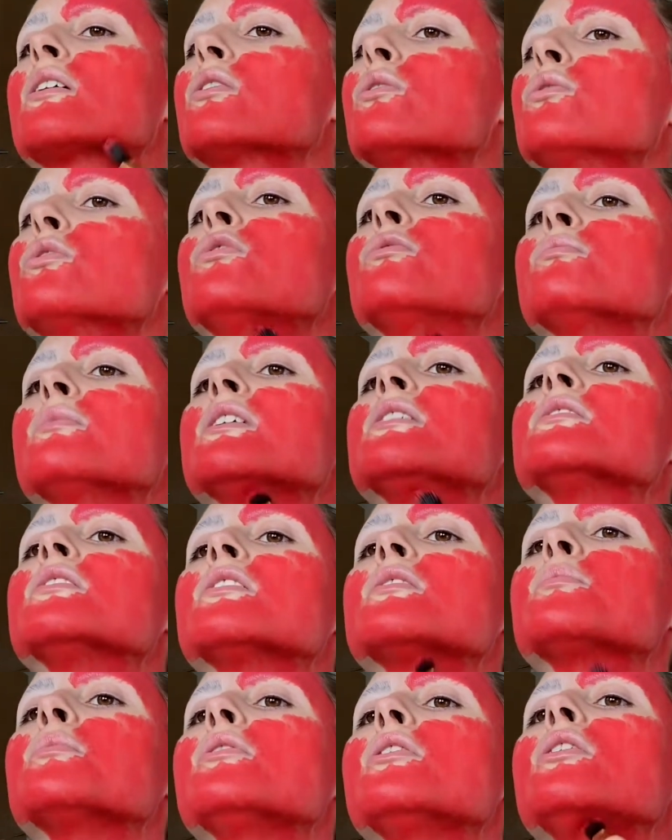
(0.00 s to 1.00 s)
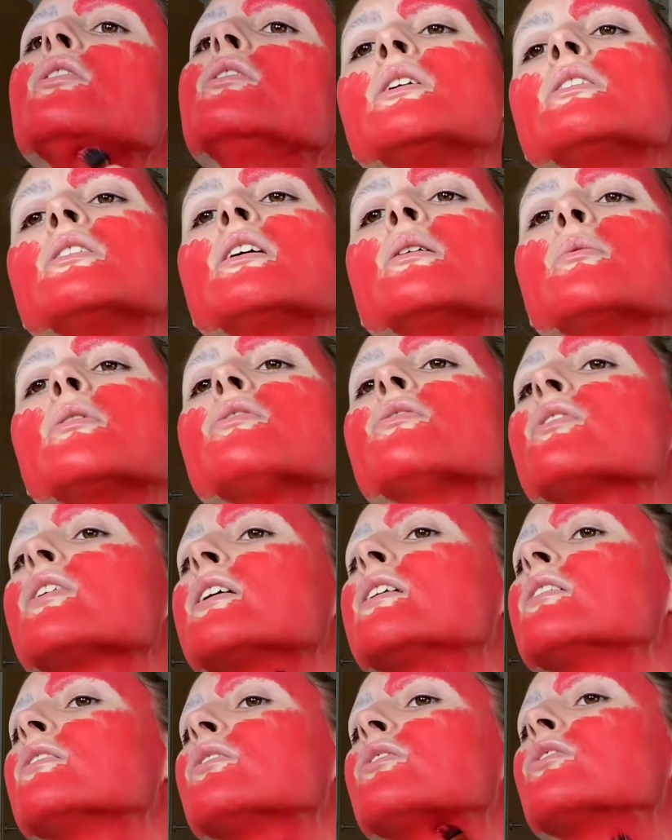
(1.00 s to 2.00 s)
oh, you've missed a spot. I'm afraid
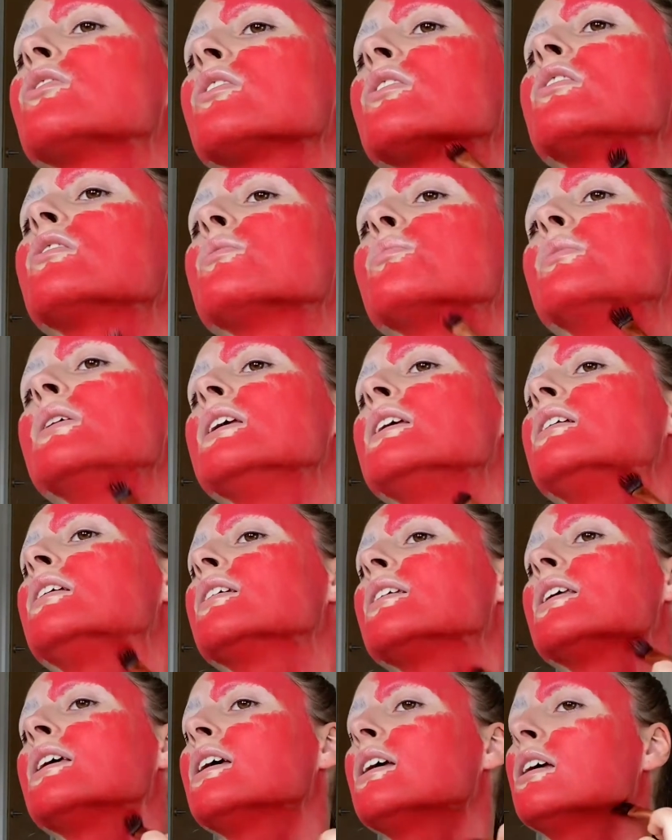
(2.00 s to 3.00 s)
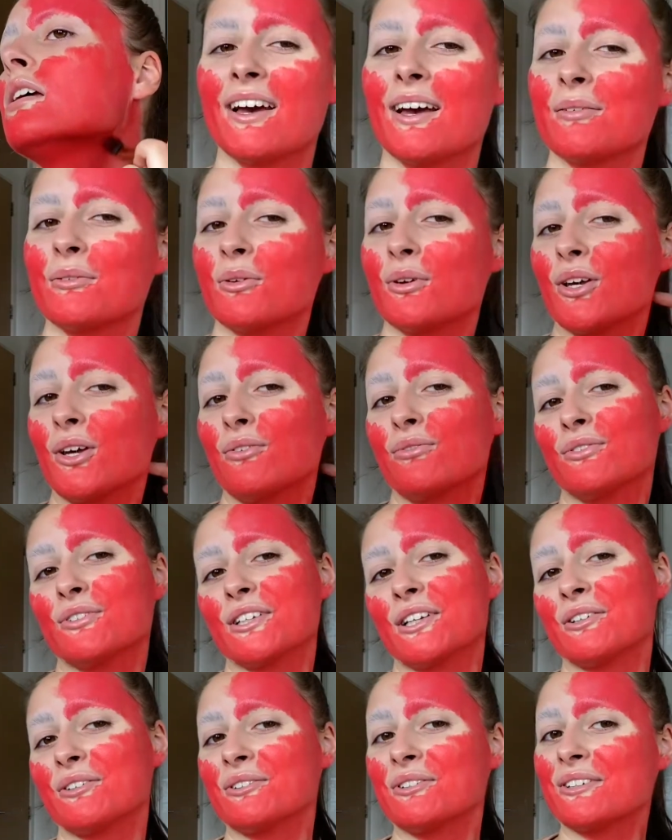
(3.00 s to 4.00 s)
it's just me today. I'm going out for
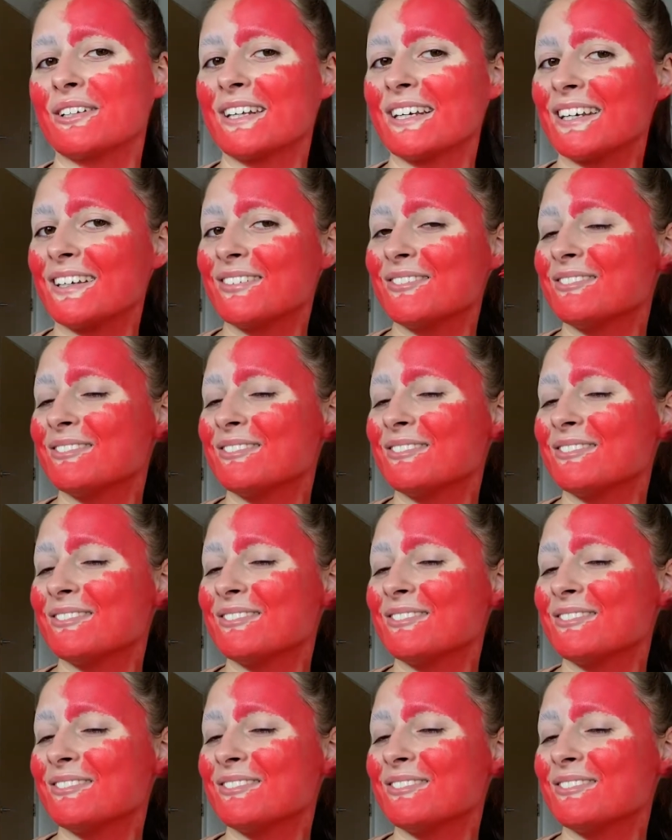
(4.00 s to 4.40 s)
dinner tonight.